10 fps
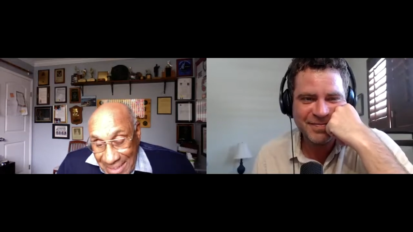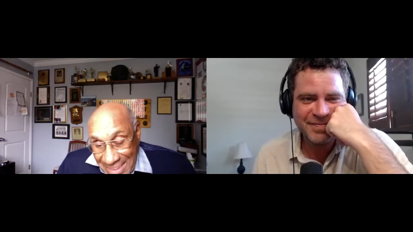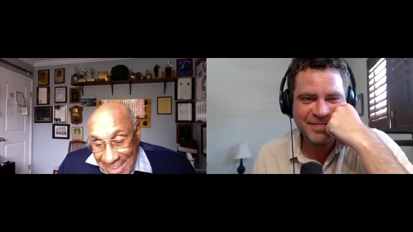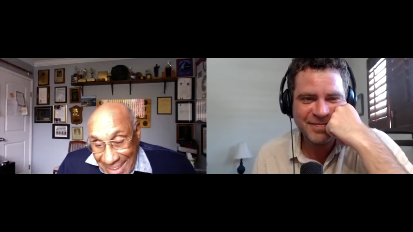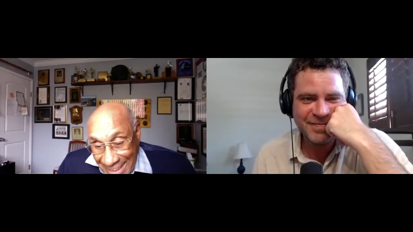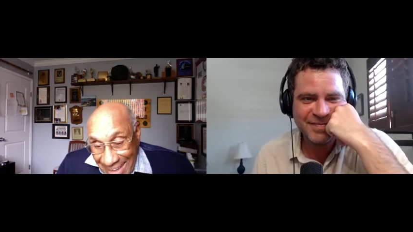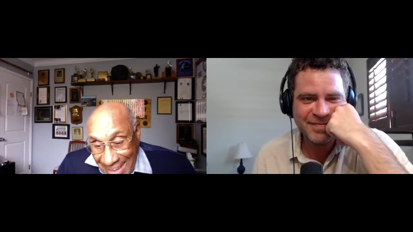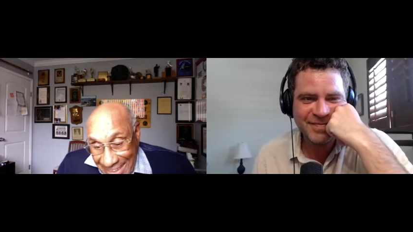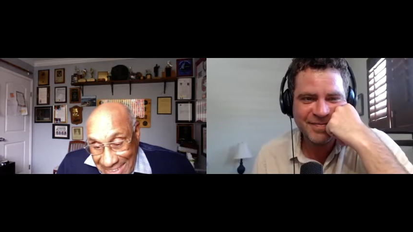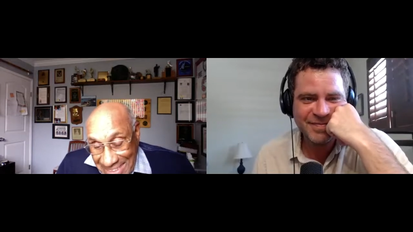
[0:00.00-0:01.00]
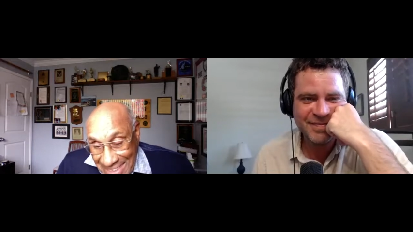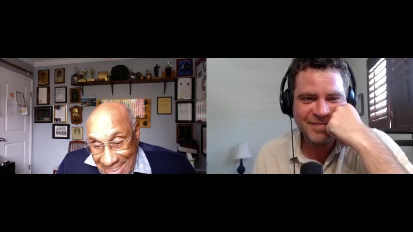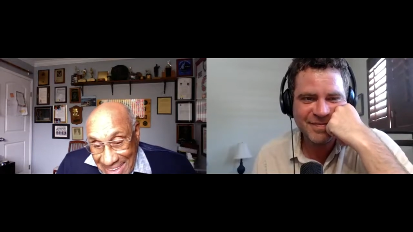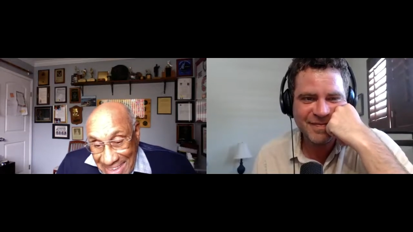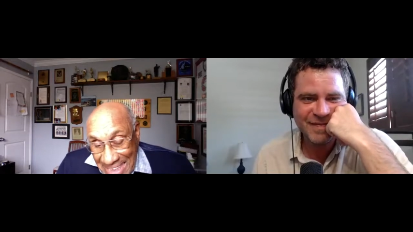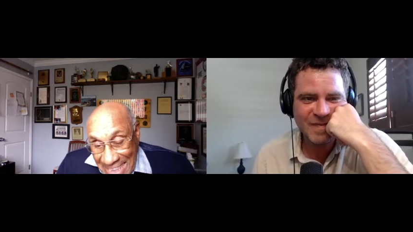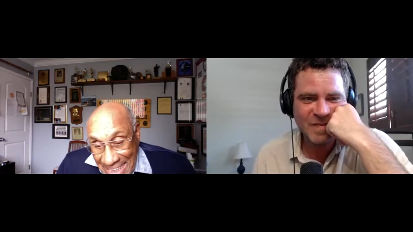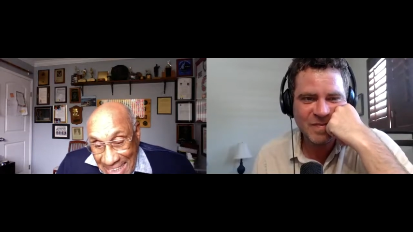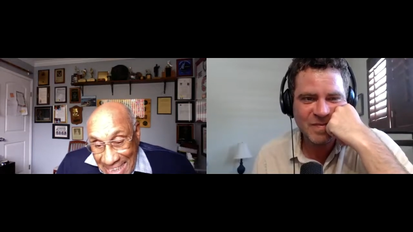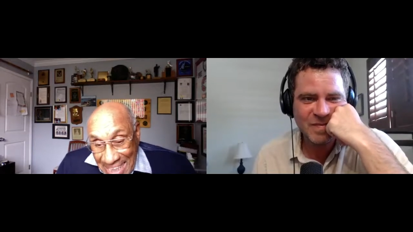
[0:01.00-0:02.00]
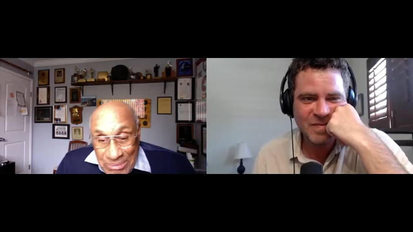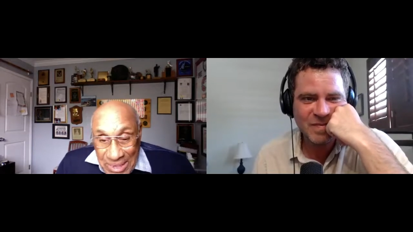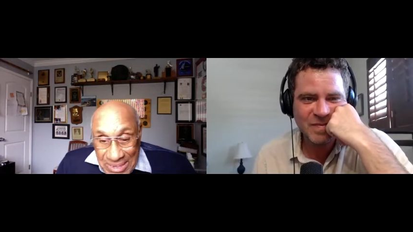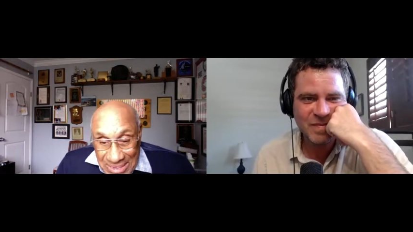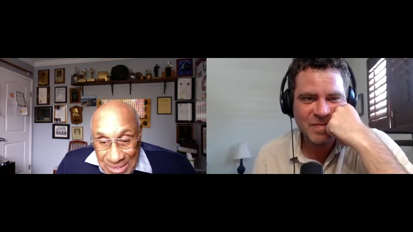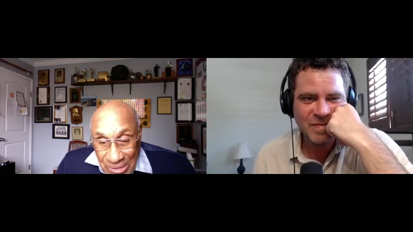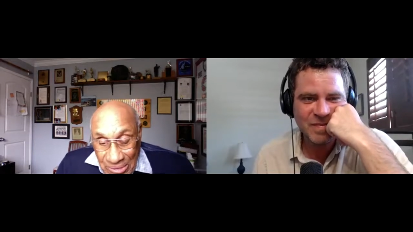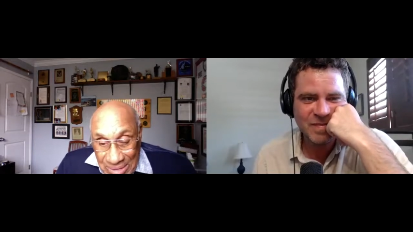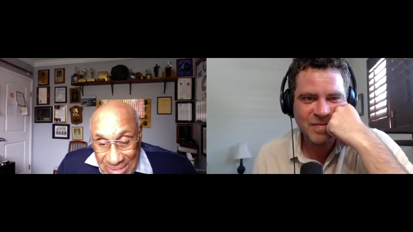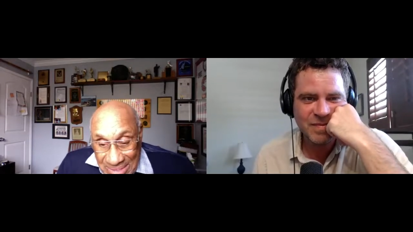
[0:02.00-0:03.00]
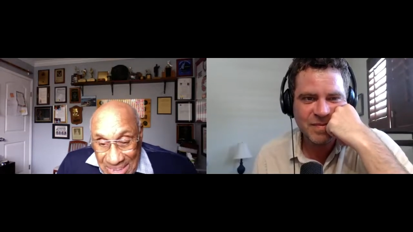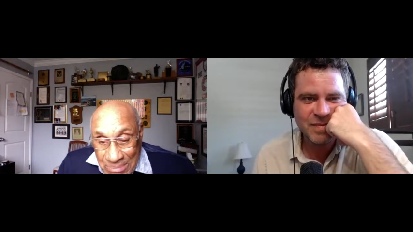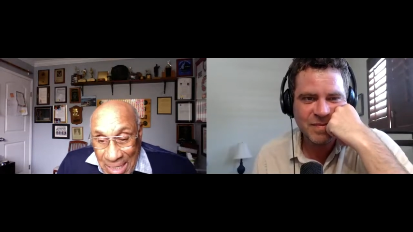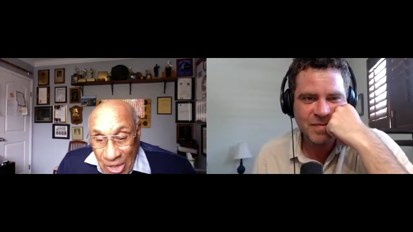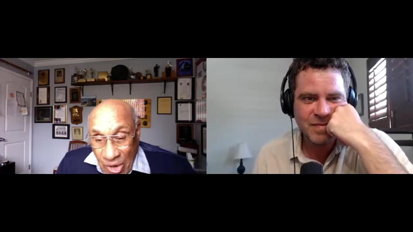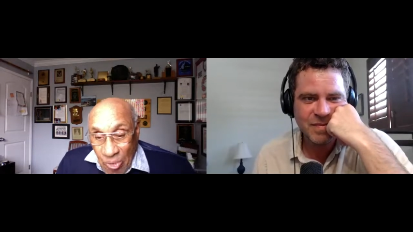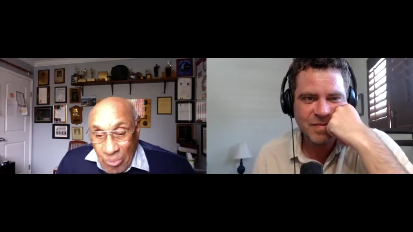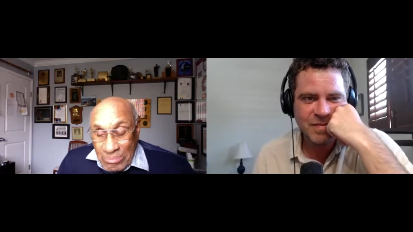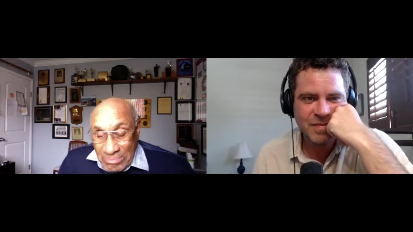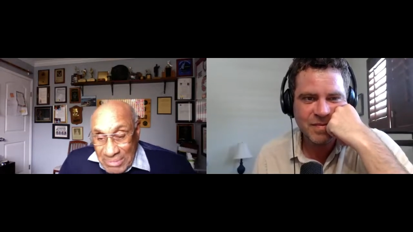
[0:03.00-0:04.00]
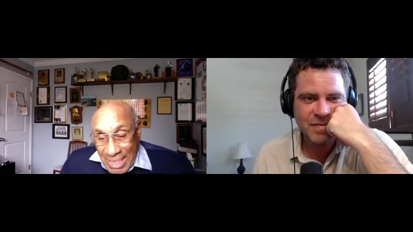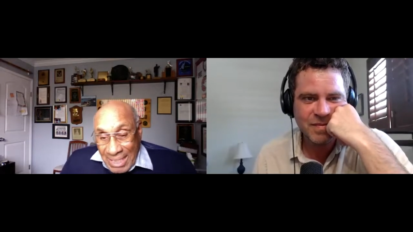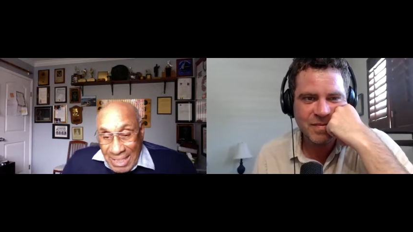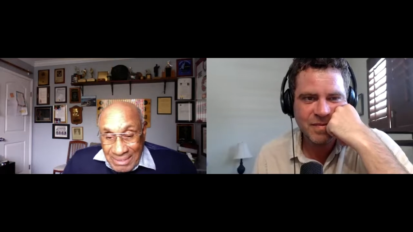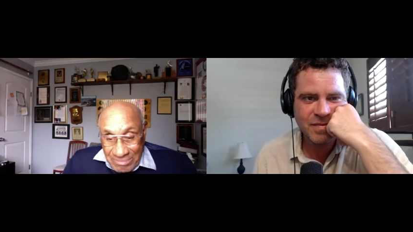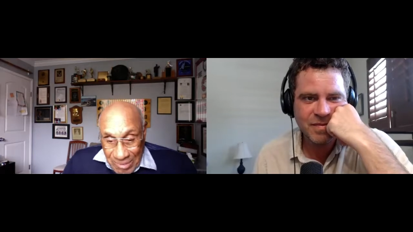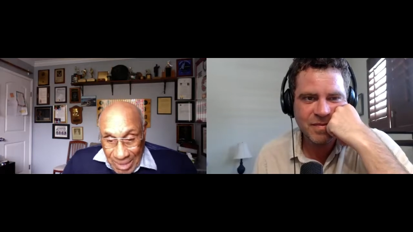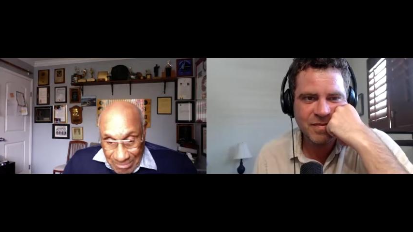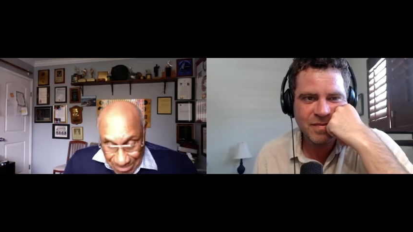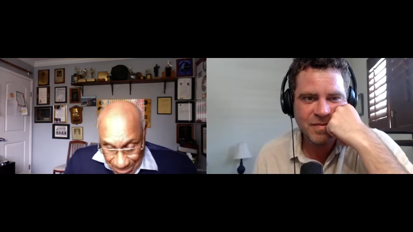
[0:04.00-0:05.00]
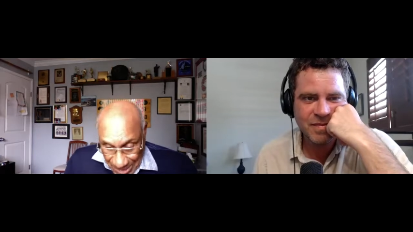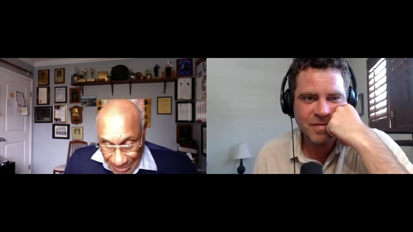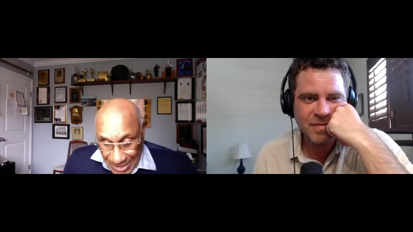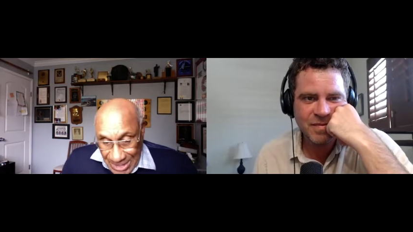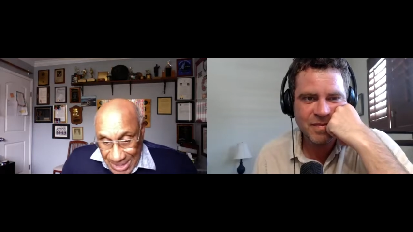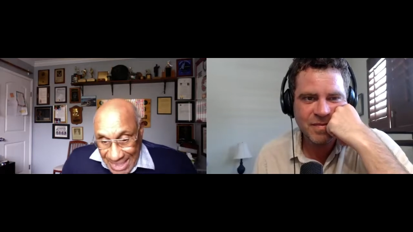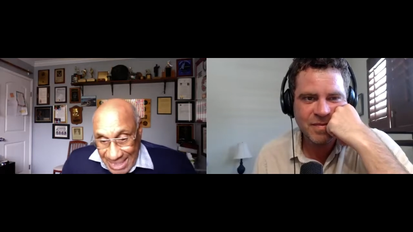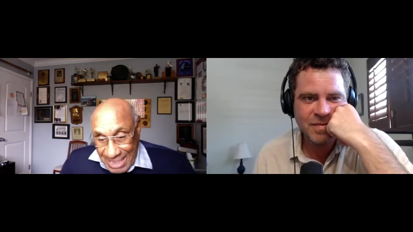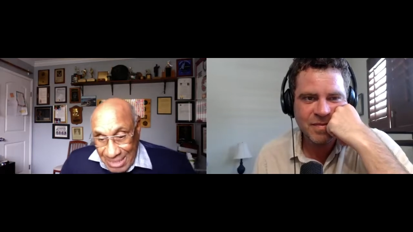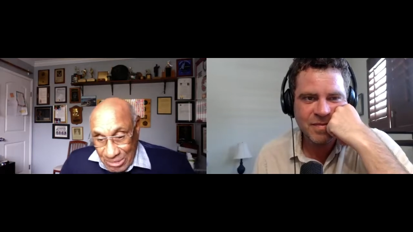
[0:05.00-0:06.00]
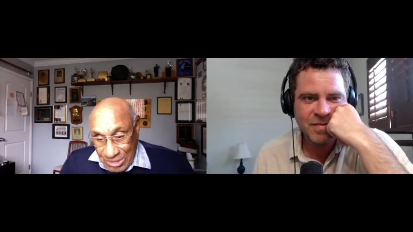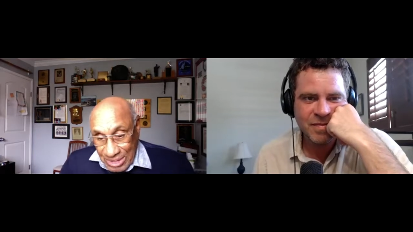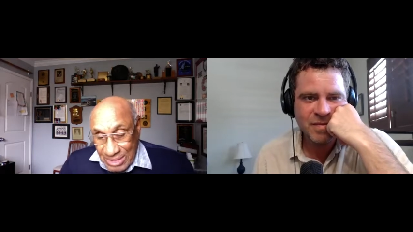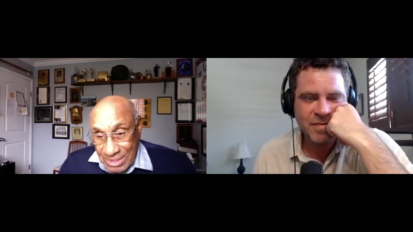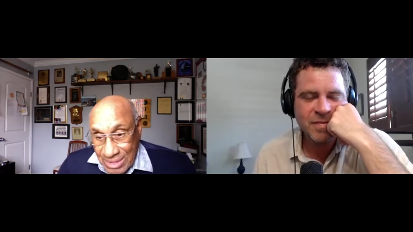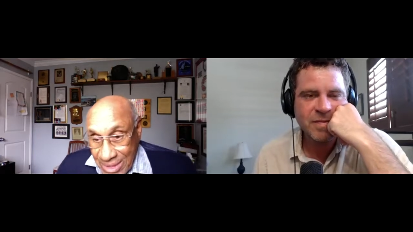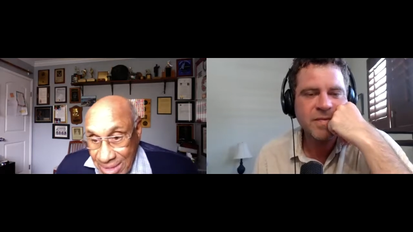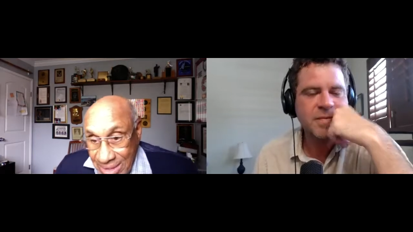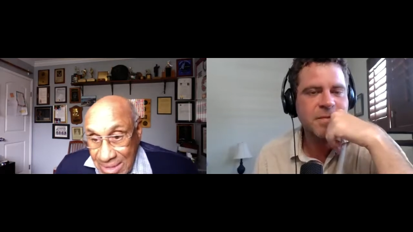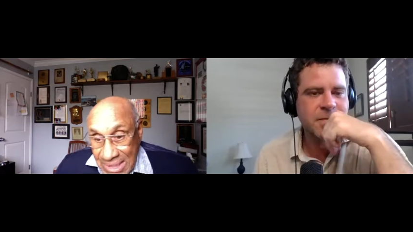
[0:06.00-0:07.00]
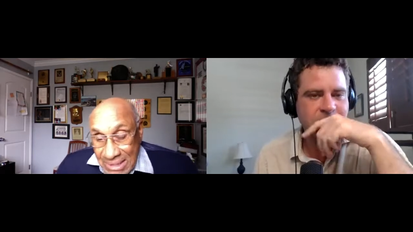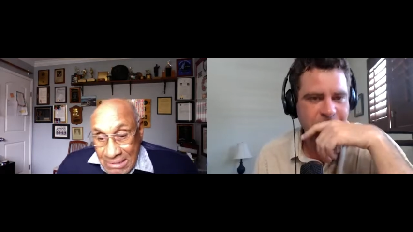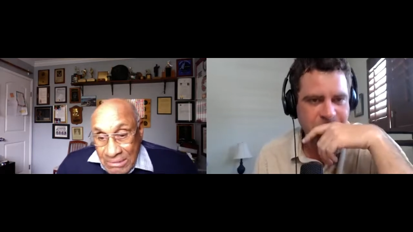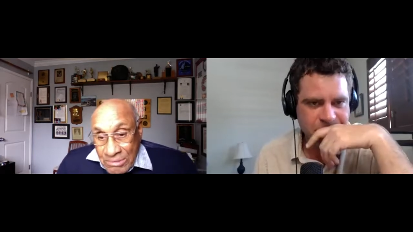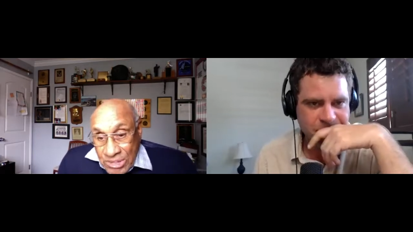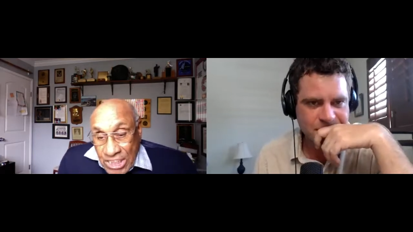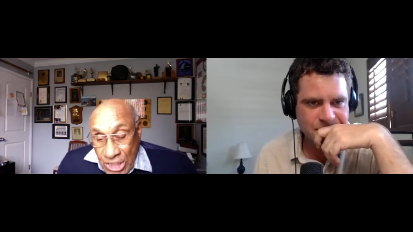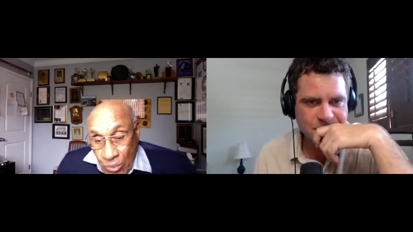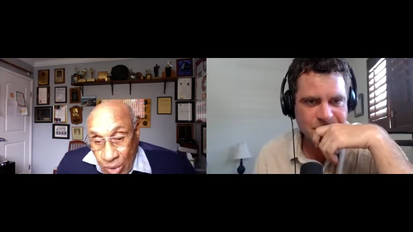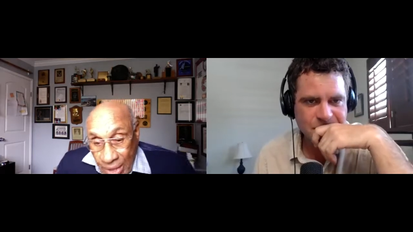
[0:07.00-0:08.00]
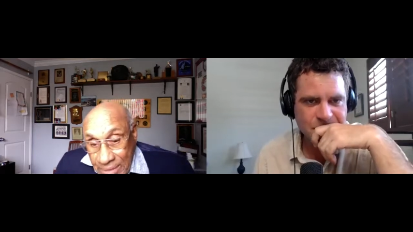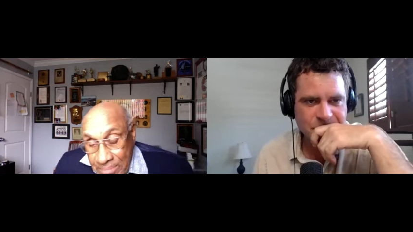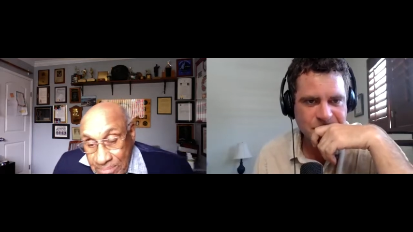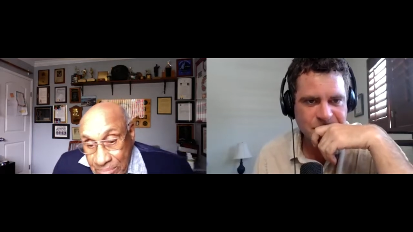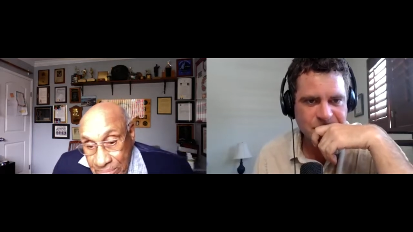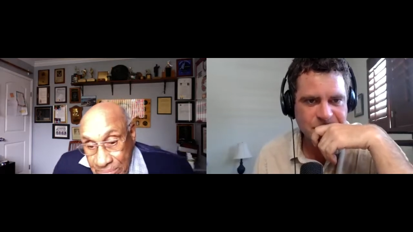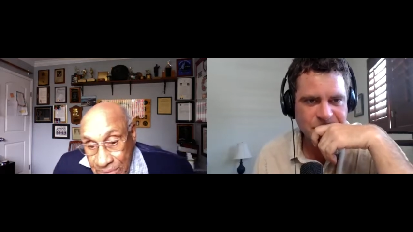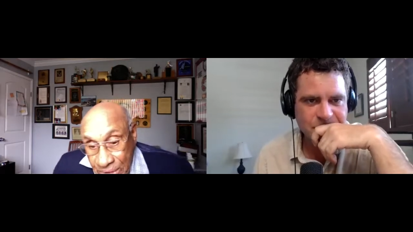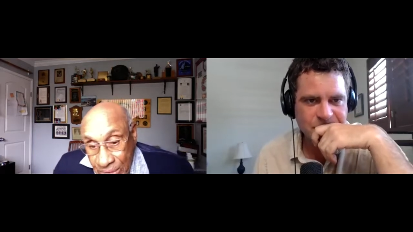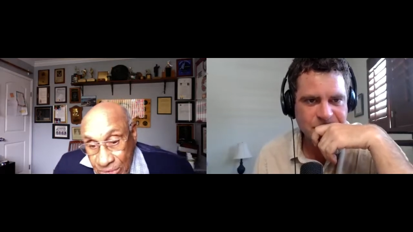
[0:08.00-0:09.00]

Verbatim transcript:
Speaker 1: Yeah. It's uh, it's it's you know it's my mm-hmm. home. I, I have been living in San Diego since uh, '61. You know,